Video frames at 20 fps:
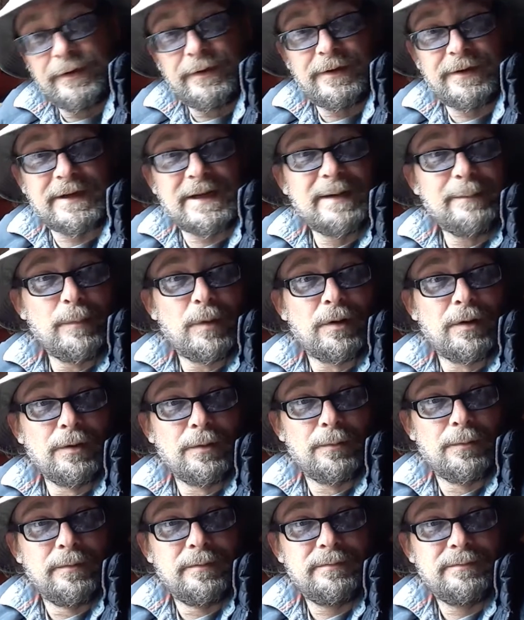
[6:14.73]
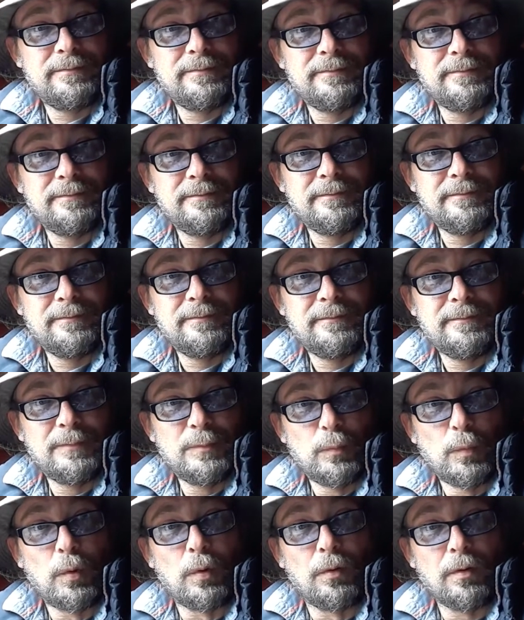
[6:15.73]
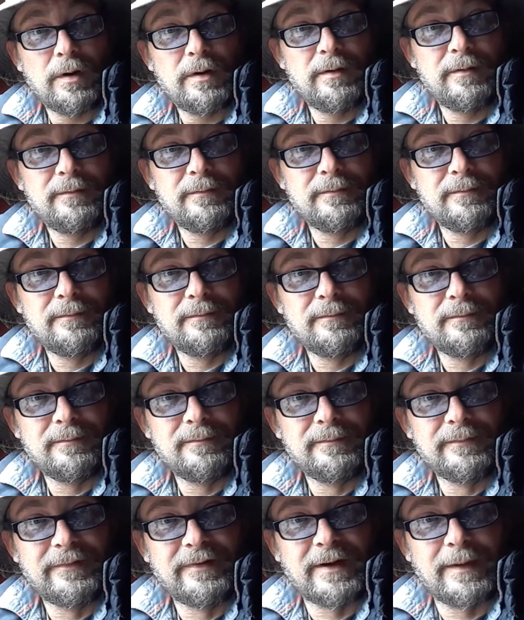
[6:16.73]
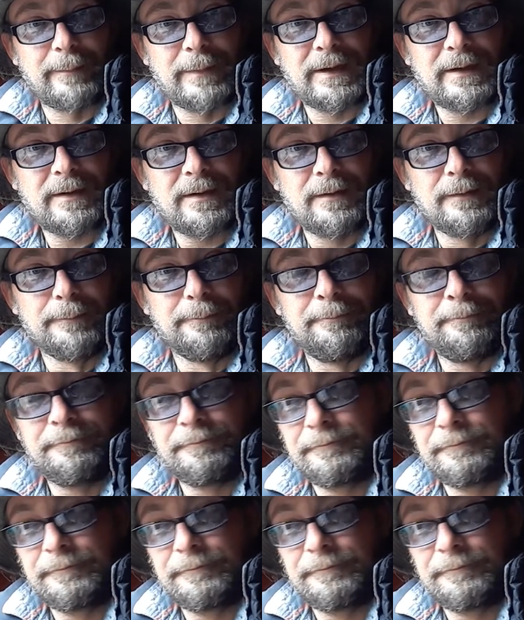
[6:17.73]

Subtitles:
at an 8-mile walk to get back home.